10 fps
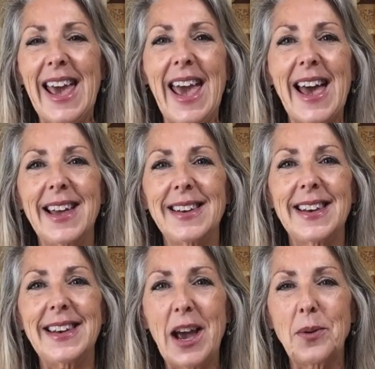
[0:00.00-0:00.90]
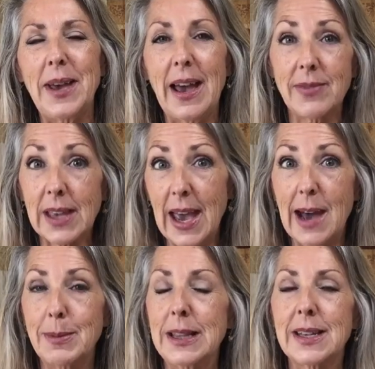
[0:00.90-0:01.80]
and now we have the
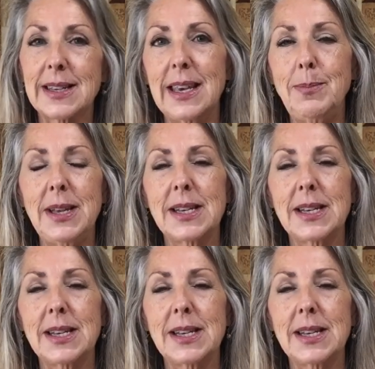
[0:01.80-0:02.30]
cabin that's keeping